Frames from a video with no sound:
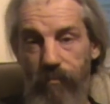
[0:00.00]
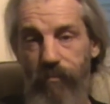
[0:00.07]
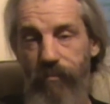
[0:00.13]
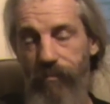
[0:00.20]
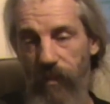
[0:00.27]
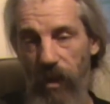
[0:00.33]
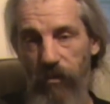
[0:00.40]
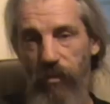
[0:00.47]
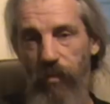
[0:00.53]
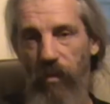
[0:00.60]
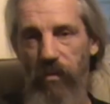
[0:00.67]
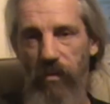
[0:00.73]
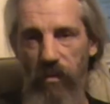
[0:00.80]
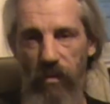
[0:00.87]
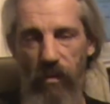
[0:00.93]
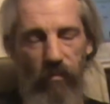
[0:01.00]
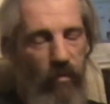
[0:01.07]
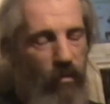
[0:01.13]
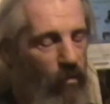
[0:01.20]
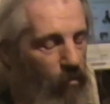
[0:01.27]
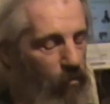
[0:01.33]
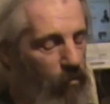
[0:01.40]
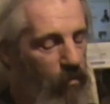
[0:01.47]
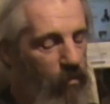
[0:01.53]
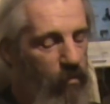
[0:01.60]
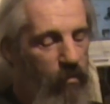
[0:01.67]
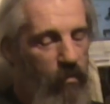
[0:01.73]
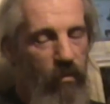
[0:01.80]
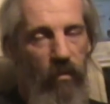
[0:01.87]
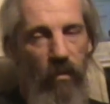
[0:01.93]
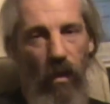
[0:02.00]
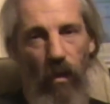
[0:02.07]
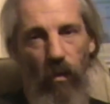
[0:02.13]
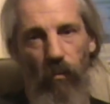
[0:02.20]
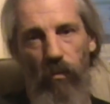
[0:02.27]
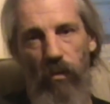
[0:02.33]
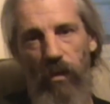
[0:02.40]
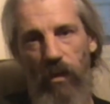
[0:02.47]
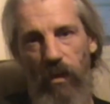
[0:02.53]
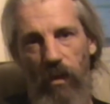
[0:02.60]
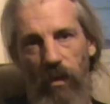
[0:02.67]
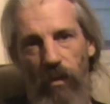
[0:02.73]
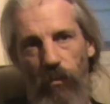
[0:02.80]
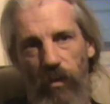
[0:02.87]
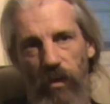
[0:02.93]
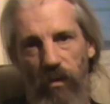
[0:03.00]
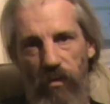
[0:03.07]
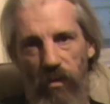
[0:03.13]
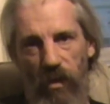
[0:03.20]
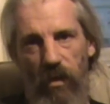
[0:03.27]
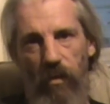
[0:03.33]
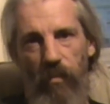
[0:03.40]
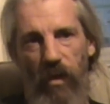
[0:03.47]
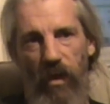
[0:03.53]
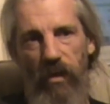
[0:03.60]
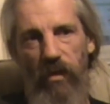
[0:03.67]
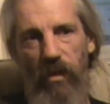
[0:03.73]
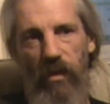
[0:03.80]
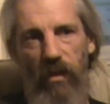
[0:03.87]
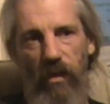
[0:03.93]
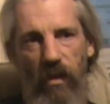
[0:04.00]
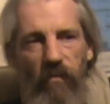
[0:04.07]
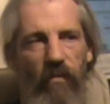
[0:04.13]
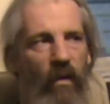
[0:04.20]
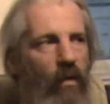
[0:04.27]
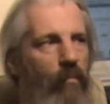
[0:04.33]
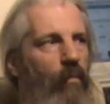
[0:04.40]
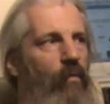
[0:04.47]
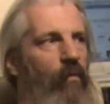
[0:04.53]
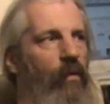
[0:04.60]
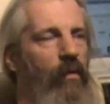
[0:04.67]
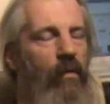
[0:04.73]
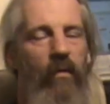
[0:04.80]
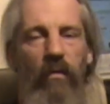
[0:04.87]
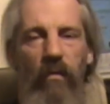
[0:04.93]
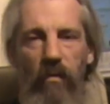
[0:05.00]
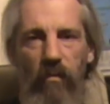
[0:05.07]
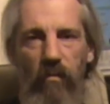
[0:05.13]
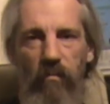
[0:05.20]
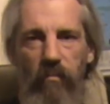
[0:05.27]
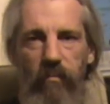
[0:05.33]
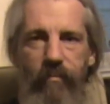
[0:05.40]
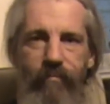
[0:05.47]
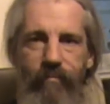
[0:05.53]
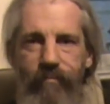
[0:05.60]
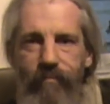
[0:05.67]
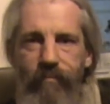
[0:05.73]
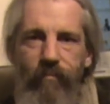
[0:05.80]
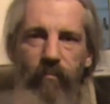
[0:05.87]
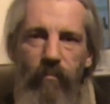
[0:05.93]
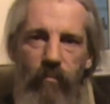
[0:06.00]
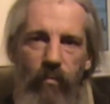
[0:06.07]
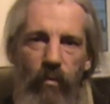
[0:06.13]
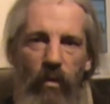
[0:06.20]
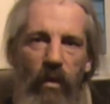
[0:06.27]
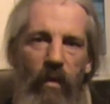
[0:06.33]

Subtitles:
No sponsorship at all, so when you send your beers in, if you don't mind, put an